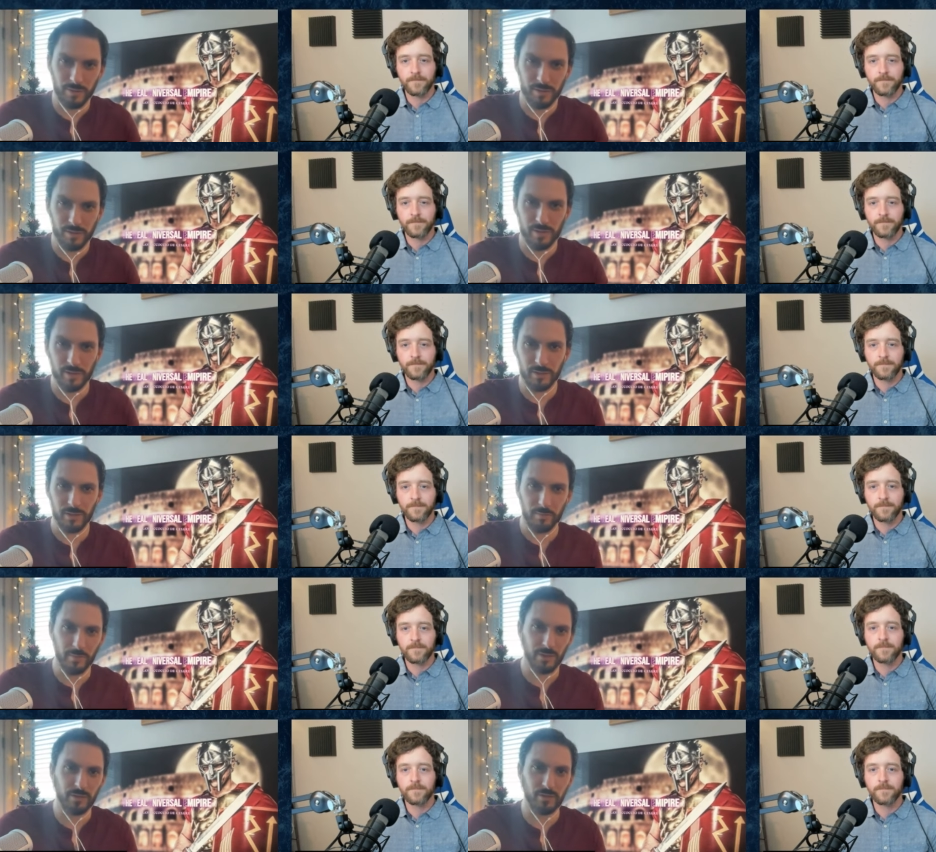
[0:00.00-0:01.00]
Speaker 1: going to see this.
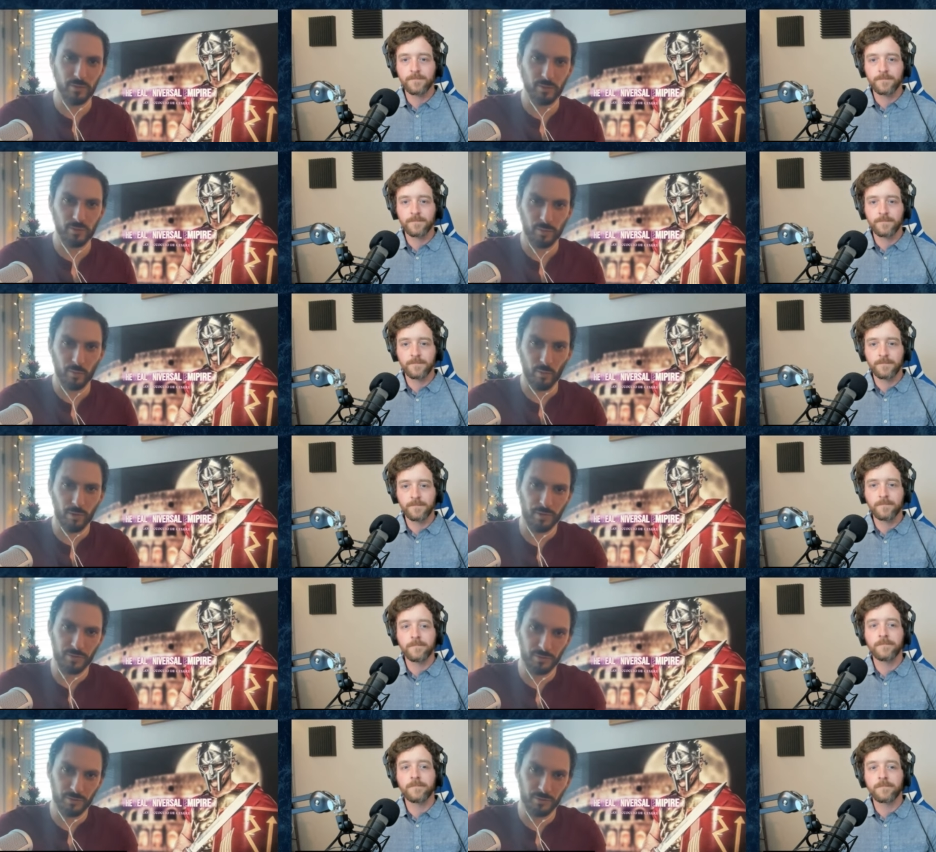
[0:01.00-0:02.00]
That means you support
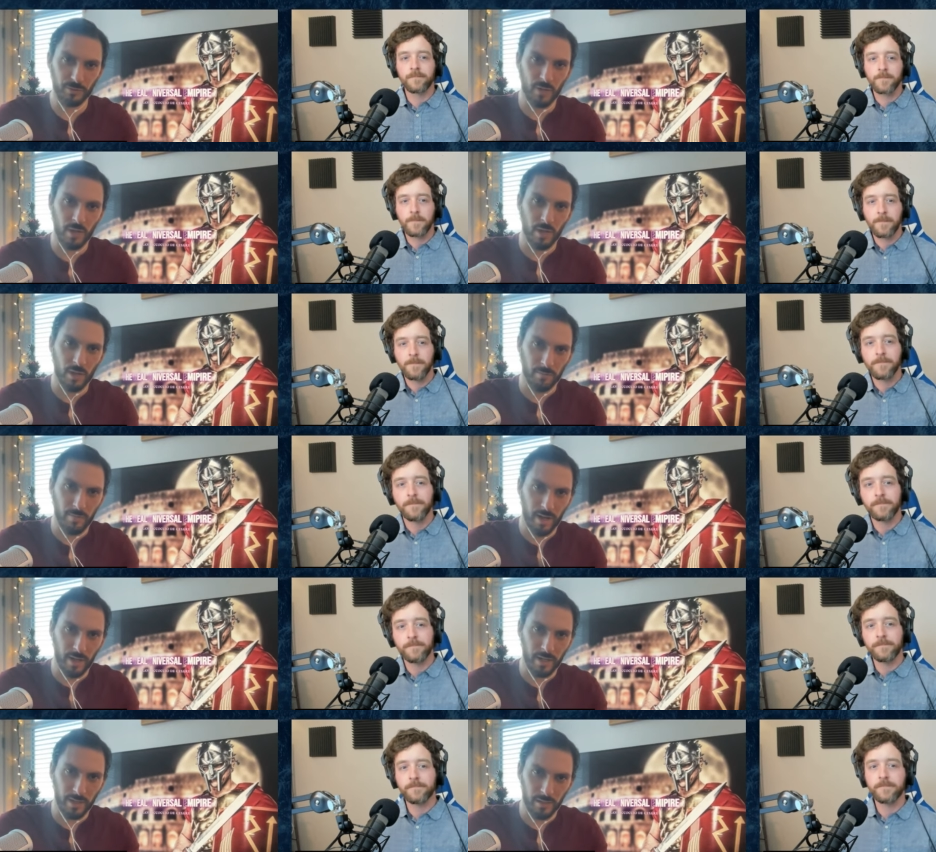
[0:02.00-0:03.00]
us through
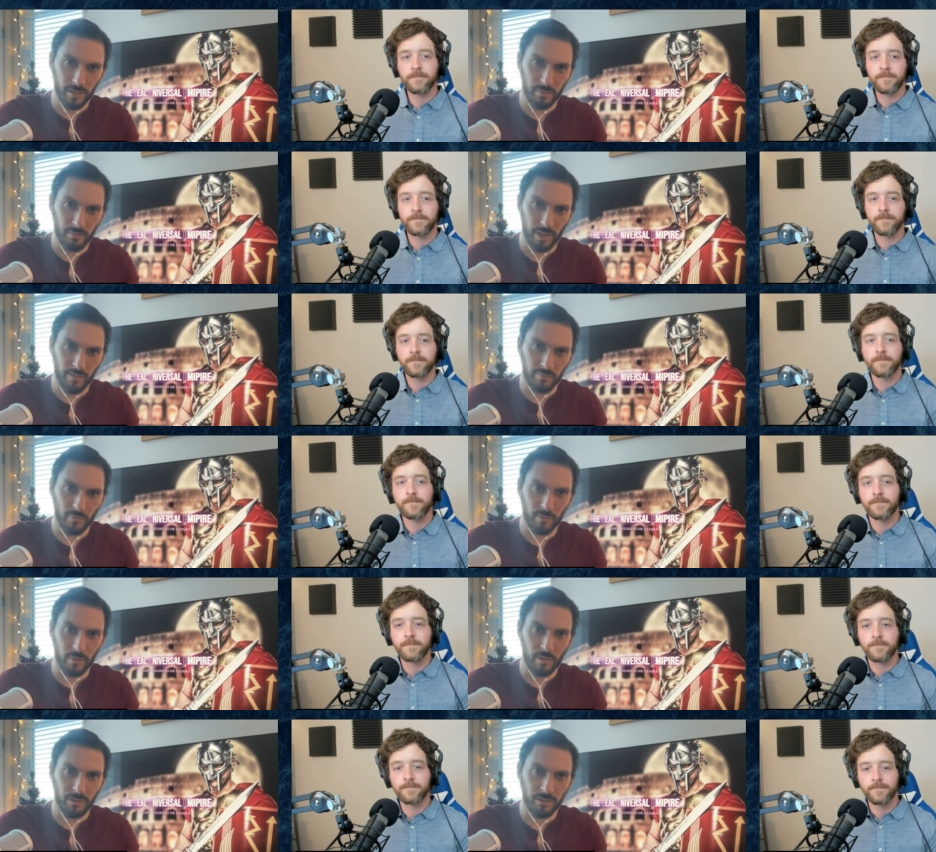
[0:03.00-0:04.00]
my uh,
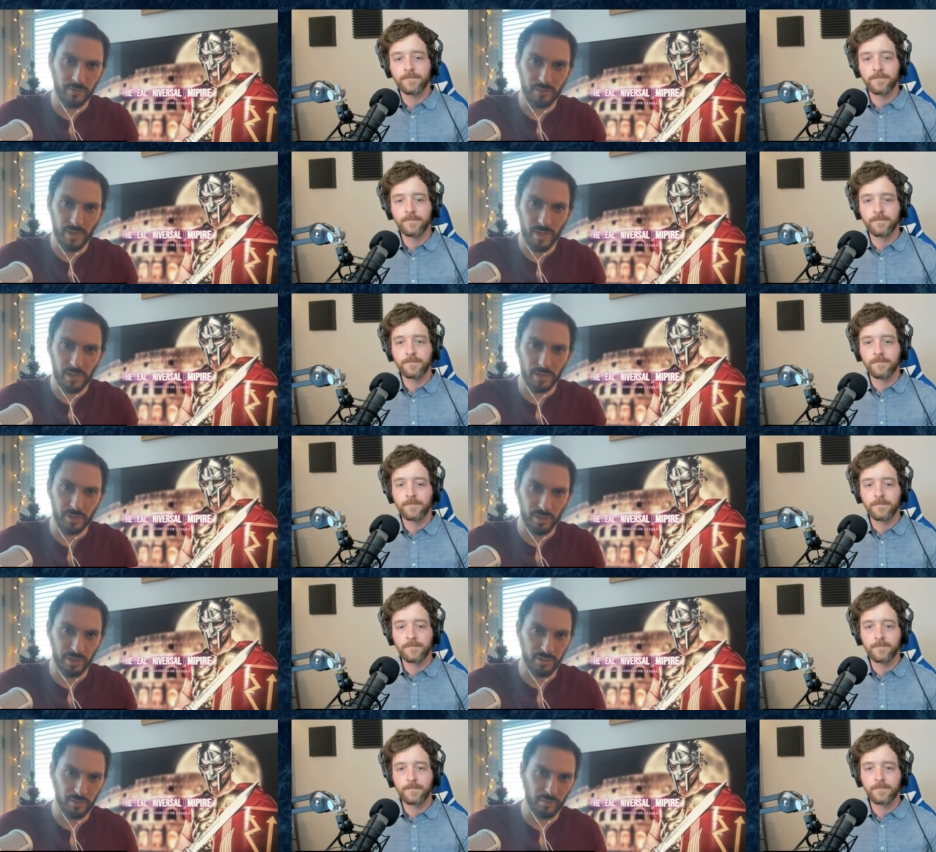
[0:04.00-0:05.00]
platform on Substack and
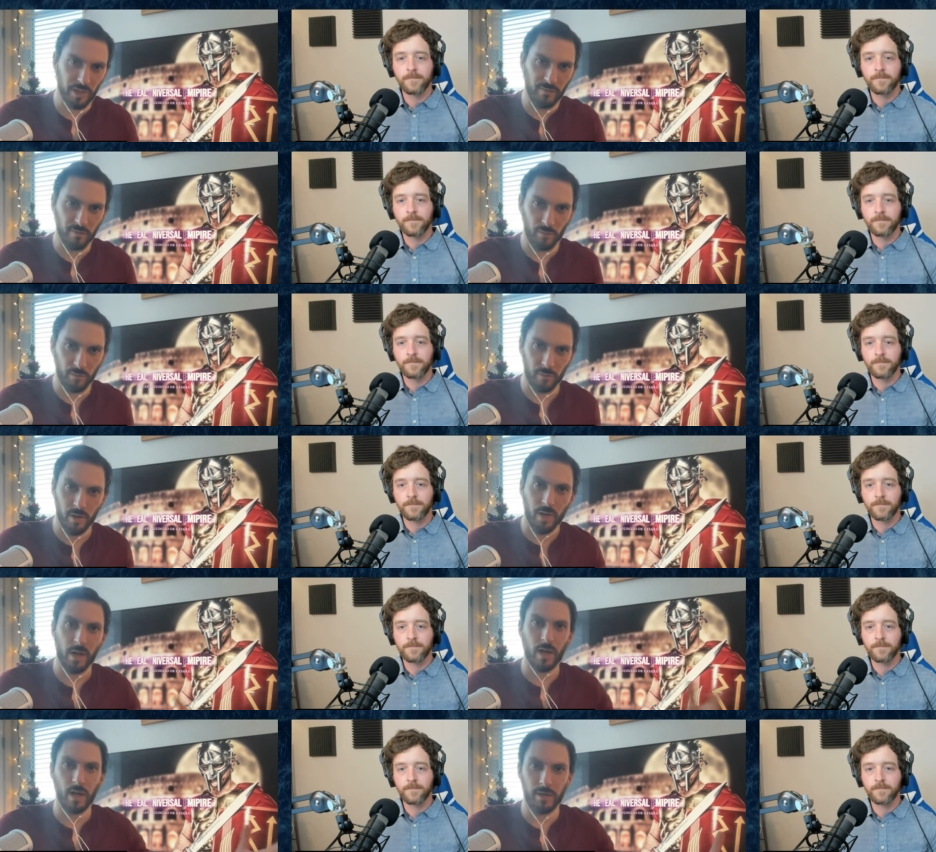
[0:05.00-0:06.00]
Chance's platform
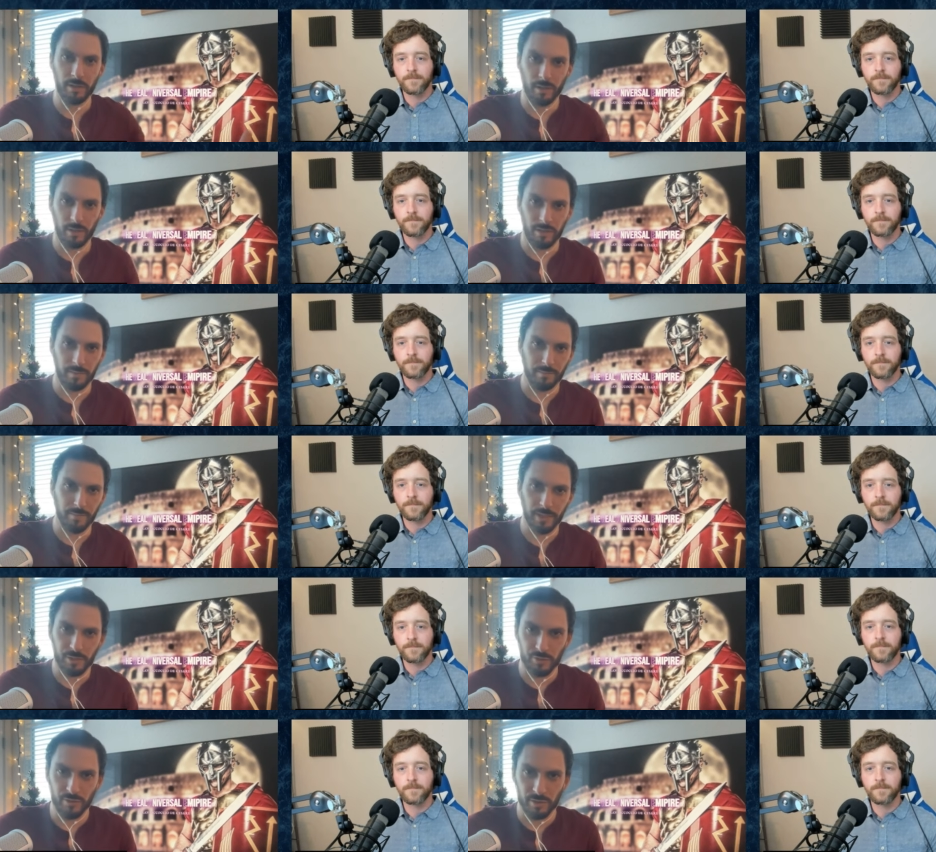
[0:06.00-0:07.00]
on um,
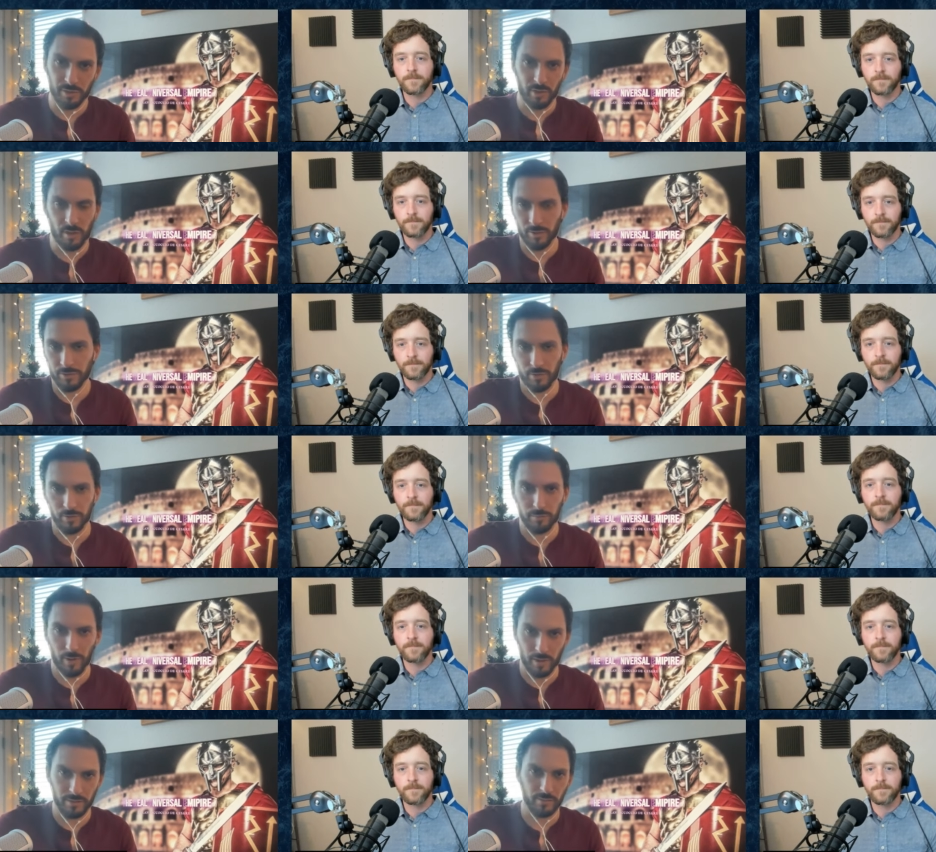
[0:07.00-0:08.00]
Patreon and also
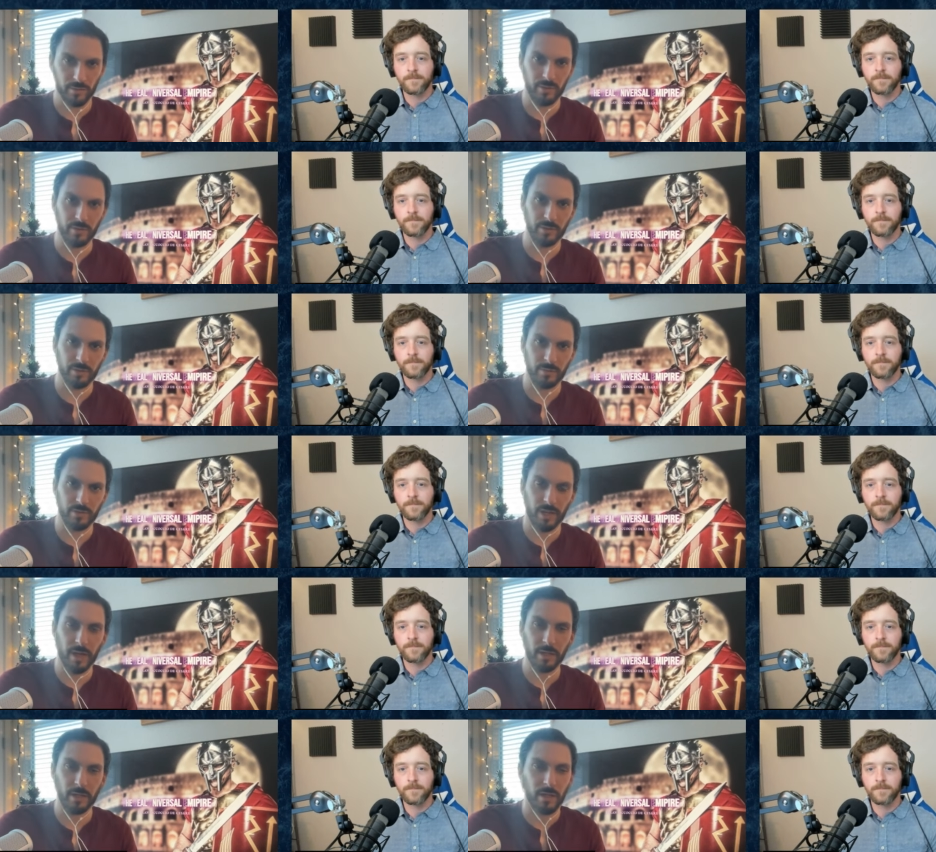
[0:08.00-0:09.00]
possibly
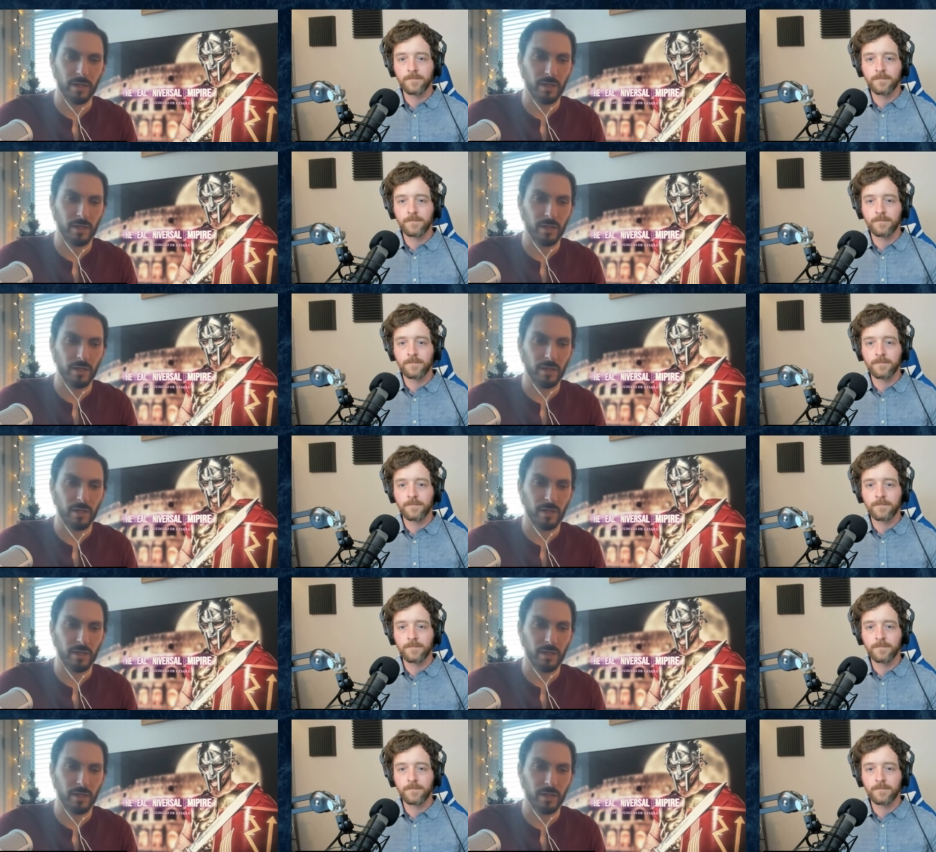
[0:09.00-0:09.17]
Substack.